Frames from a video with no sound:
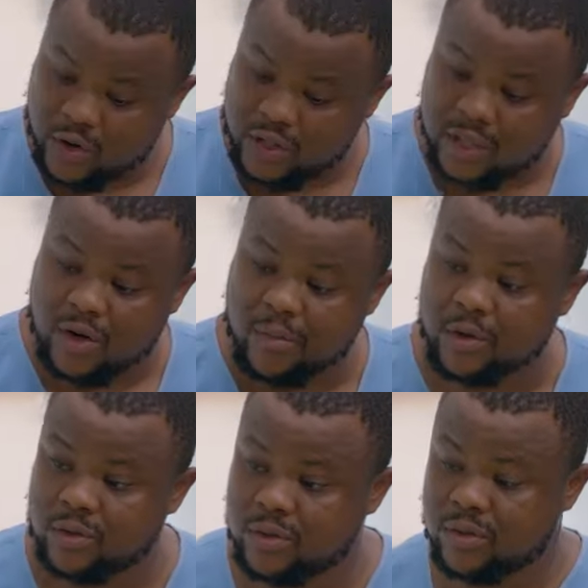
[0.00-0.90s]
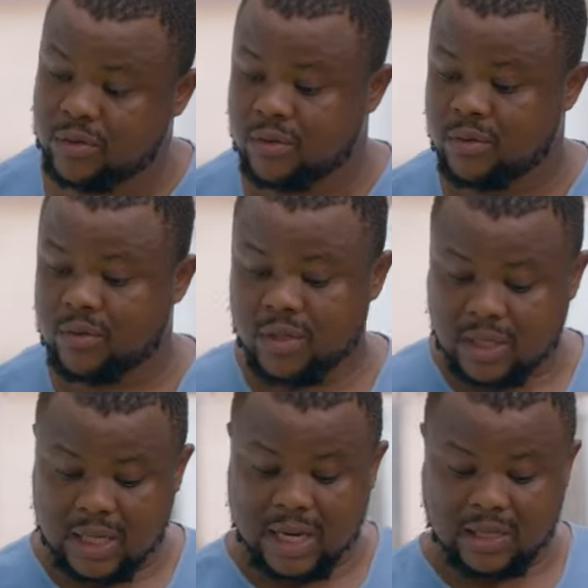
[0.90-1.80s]
more they come out. She
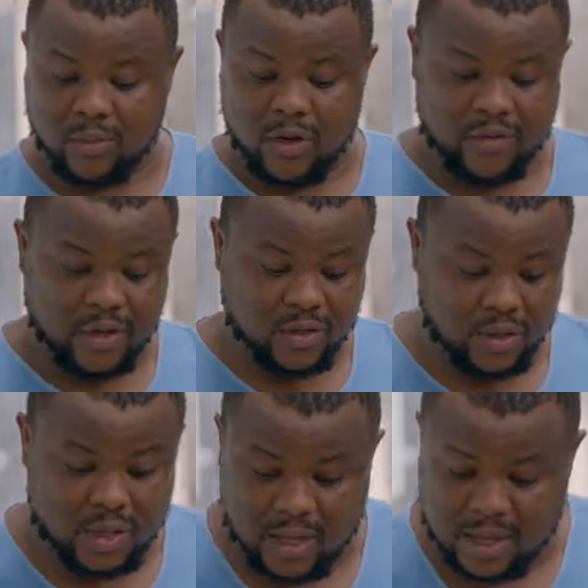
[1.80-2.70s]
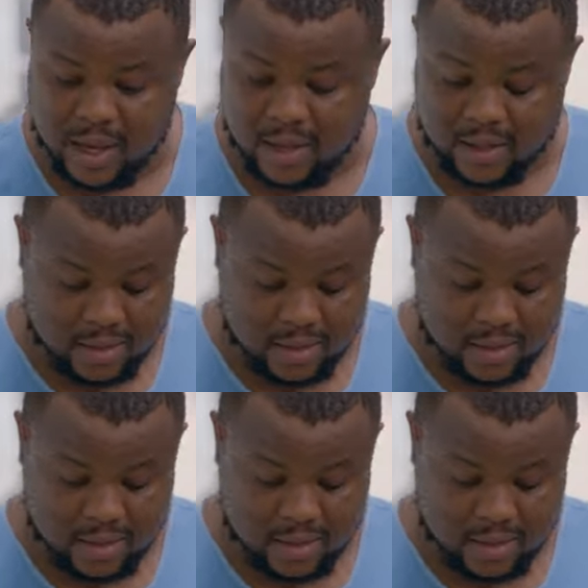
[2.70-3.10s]
say in a small infection there. Okay,